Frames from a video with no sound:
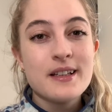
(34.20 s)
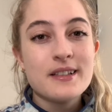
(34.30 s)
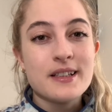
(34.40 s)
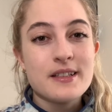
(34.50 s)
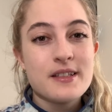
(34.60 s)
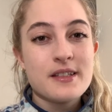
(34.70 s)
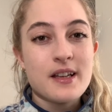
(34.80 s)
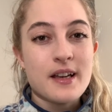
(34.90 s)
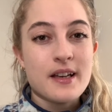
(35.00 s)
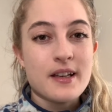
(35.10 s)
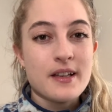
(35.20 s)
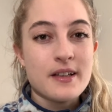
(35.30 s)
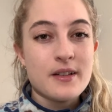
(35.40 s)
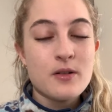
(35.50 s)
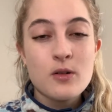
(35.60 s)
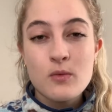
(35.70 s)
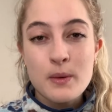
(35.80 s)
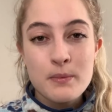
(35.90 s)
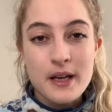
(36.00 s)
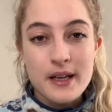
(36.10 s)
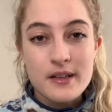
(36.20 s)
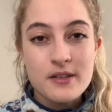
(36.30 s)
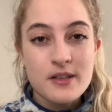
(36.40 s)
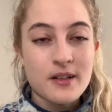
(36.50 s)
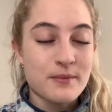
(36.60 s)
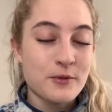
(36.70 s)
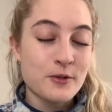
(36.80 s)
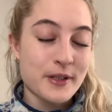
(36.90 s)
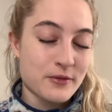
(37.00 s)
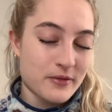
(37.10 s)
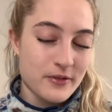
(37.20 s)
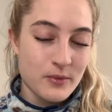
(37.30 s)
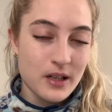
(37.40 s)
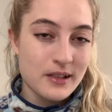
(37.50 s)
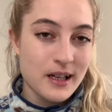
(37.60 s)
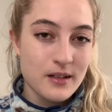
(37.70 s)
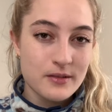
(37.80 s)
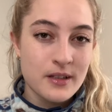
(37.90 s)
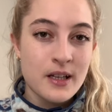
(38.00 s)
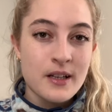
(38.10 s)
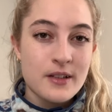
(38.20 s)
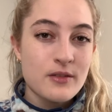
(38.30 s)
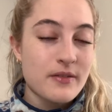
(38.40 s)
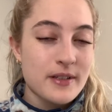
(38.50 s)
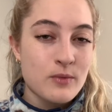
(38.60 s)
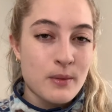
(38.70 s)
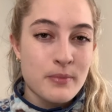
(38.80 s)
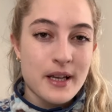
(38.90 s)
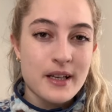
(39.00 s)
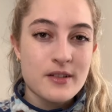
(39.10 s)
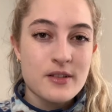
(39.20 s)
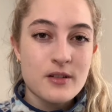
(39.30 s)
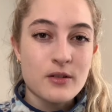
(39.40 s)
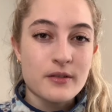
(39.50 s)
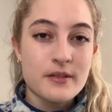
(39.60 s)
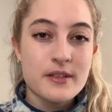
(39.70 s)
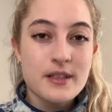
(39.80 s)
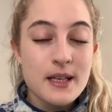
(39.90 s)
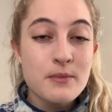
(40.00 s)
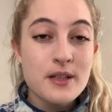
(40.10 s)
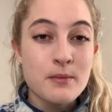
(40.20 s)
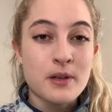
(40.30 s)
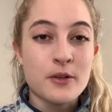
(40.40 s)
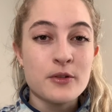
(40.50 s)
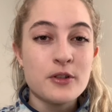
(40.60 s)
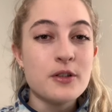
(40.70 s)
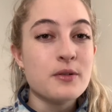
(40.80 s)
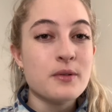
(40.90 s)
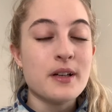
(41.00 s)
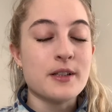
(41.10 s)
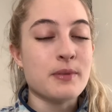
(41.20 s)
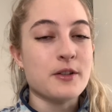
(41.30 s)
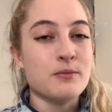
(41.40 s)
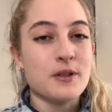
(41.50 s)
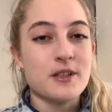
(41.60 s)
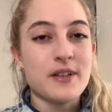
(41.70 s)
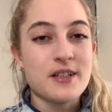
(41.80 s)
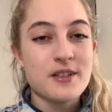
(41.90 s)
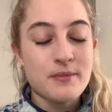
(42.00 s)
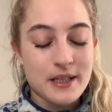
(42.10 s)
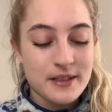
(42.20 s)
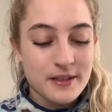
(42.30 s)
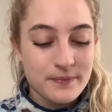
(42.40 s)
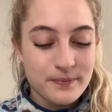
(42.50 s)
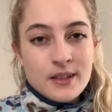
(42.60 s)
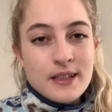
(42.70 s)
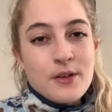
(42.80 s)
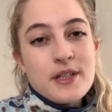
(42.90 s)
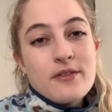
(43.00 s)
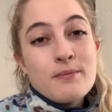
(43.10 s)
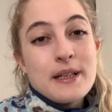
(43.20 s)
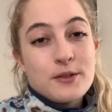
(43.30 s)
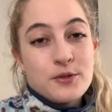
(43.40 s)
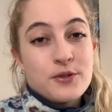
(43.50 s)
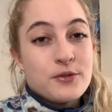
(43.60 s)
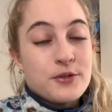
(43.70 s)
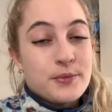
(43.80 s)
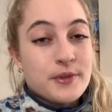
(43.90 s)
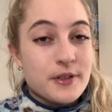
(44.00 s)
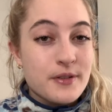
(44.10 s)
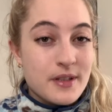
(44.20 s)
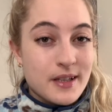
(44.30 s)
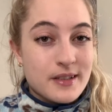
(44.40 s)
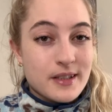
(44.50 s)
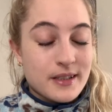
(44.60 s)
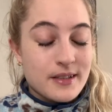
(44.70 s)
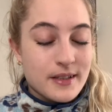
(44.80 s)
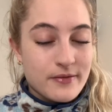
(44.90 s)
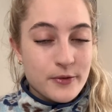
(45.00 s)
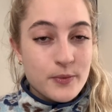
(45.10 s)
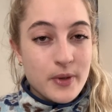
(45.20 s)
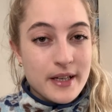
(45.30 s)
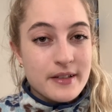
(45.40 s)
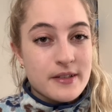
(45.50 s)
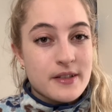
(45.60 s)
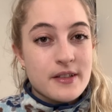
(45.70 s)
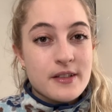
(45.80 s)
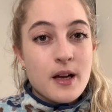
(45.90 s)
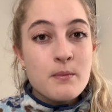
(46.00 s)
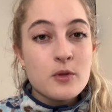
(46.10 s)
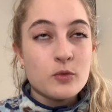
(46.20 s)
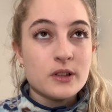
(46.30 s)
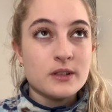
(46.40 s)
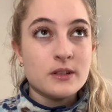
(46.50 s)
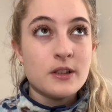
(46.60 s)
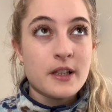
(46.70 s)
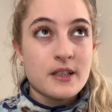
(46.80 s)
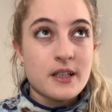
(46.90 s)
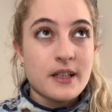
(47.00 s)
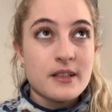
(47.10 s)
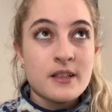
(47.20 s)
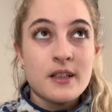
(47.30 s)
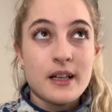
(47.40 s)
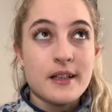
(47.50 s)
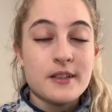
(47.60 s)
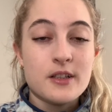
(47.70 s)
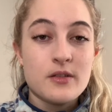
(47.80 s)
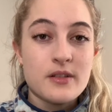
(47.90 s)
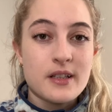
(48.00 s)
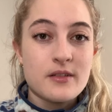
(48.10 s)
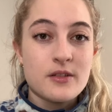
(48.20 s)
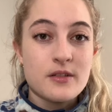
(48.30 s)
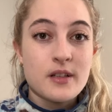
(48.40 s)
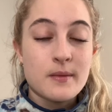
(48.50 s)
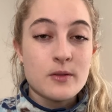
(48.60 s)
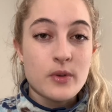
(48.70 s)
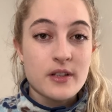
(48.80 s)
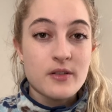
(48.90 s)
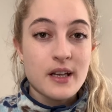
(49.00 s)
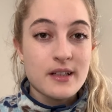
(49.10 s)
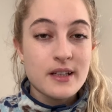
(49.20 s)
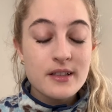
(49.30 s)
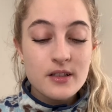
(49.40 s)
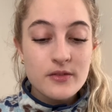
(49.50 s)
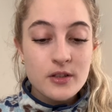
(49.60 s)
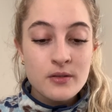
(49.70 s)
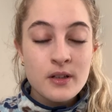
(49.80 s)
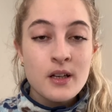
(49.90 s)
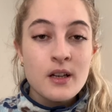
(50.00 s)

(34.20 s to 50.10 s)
It's a one page, I'm not quite sure of the word count, roughly one page long statement about you and about your motivation to medicine. Now, different medical schools will use this in different ways. Some will look at it and use it to determine whether you get an interview.